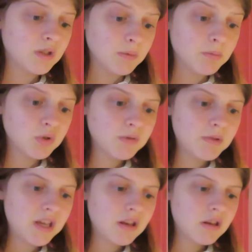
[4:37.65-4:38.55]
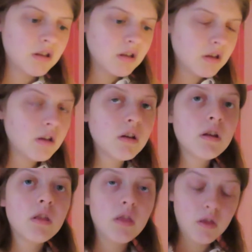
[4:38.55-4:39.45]
symbols mean?
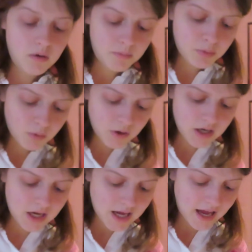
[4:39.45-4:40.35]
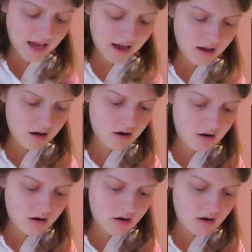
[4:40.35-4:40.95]
The pointy hat